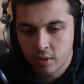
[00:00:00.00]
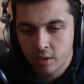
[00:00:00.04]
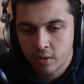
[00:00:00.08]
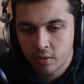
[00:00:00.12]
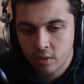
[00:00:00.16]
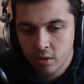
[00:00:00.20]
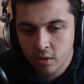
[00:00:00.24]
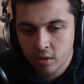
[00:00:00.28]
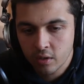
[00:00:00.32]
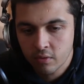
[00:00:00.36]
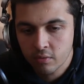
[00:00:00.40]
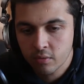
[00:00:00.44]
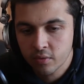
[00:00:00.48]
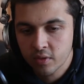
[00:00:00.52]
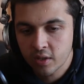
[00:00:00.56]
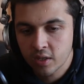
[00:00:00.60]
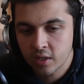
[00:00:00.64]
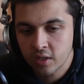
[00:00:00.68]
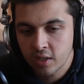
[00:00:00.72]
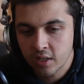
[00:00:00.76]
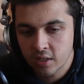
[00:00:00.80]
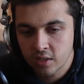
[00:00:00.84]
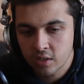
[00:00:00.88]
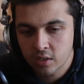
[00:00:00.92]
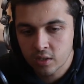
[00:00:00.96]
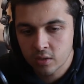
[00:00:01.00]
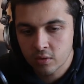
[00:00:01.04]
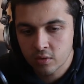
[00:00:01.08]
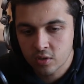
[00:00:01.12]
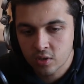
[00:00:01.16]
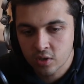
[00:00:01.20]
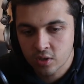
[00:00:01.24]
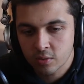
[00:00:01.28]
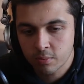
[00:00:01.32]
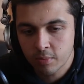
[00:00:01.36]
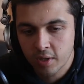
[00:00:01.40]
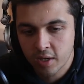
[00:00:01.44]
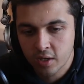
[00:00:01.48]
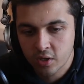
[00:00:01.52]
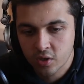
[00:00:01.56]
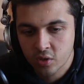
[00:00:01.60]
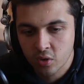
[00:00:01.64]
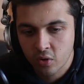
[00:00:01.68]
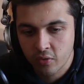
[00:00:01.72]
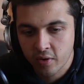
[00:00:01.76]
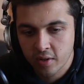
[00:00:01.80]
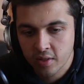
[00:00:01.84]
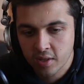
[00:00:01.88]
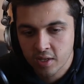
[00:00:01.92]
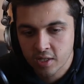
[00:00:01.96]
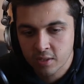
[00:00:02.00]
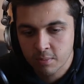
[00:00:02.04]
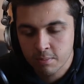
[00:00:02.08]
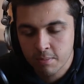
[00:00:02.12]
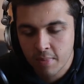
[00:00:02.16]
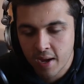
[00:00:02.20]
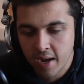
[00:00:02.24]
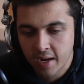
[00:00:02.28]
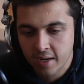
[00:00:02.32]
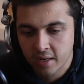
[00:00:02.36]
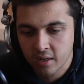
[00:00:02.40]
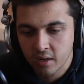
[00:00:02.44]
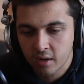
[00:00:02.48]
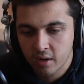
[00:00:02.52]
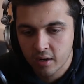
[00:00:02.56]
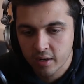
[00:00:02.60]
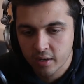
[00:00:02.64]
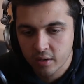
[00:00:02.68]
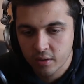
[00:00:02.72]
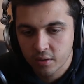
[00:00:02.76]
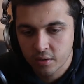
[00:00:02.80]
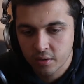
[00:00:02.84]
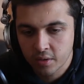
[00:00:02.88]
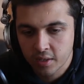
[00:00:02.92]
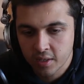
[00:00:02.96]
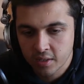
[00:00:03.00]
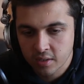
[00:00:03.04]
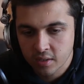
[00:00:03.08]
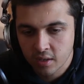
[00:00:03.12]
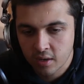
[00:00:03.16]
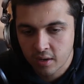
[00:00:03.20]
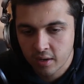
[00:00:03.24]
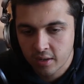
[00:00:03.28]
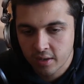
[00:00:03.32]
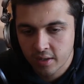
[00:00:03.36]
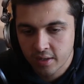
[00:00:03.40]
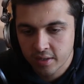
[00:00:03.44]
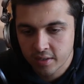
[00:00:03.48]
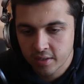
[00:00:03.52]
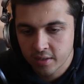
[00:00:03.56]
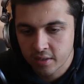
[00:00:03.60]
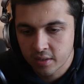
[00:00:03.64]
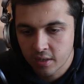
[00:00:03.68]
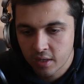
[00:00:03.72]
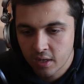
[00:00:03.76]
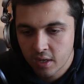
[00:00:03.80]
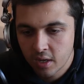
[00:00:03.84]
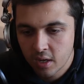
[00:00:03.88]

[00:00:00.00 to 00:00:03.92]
and the only thing you need to do is just make sure that this magnet icon is highlighted.